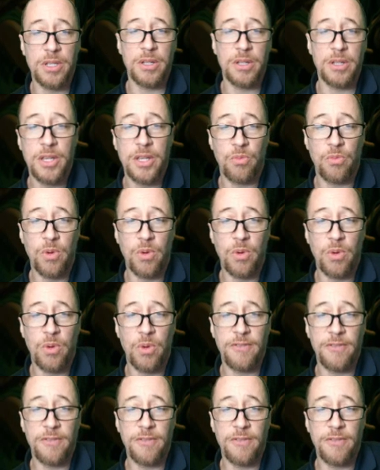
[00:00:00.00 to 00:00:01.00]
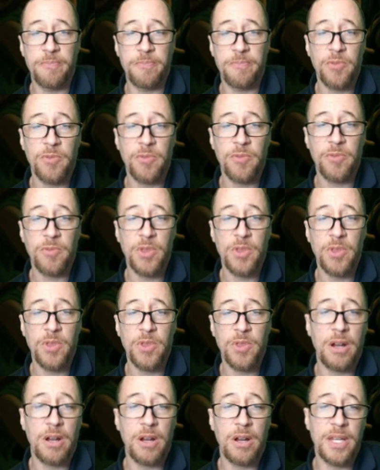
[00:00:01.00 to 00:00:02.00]
his wife. All
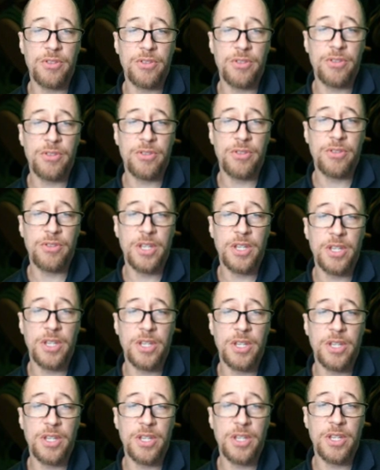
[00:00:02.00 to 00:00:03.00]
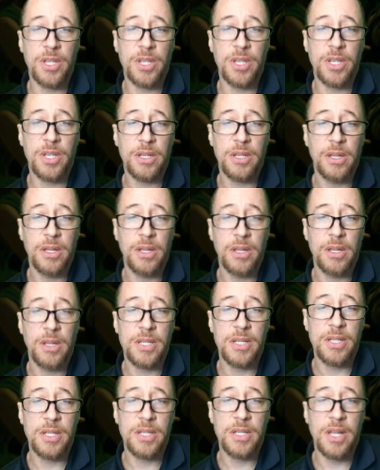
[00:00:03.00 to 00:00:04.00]
right, interesting choice.
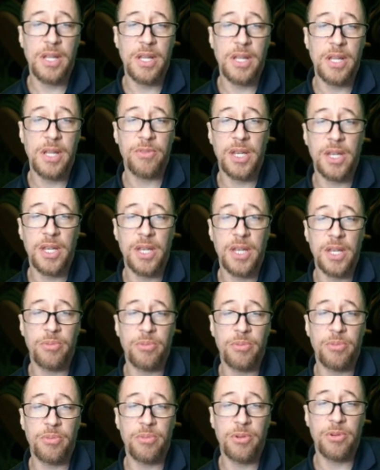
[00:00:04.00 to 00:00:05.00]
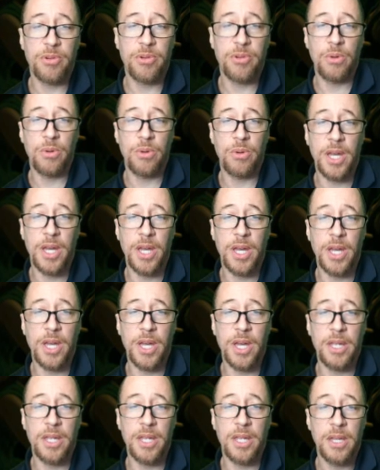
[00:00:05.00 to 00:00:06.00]
Because now I'm thinking I push all the way.
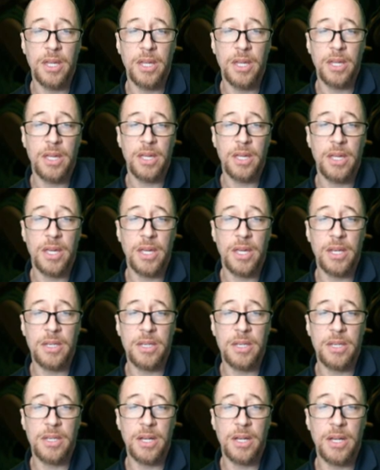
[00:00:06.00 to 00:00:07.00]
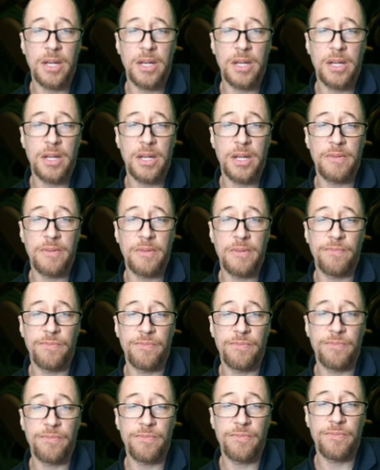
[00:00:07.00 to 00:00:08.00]
And
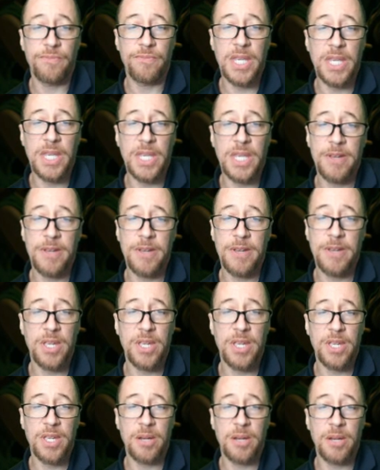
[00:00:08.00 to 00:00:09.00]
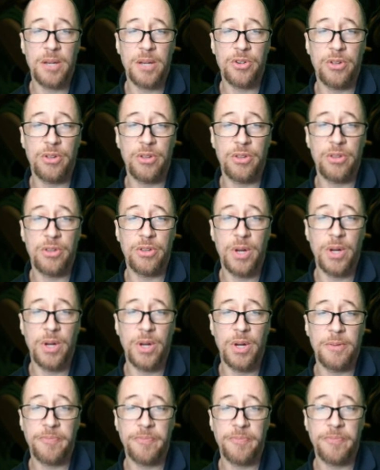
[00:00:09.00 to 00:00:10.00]
yeah, I'm thinking I push all the way.
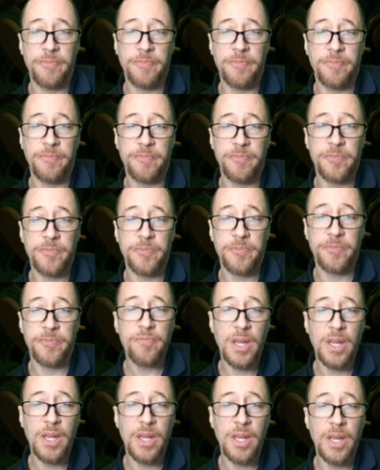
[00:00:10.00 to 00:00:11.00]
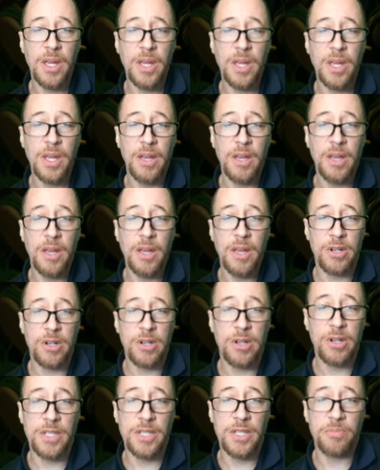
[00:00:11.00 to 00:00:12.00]
Of course,
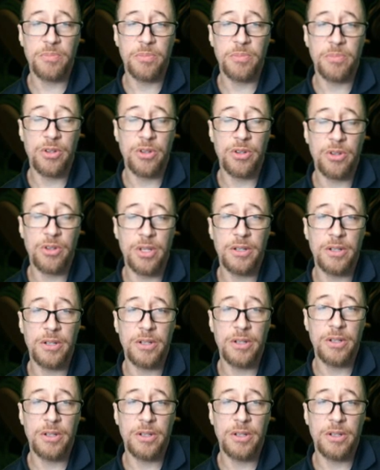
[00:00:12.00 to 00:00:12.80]
there's this push also.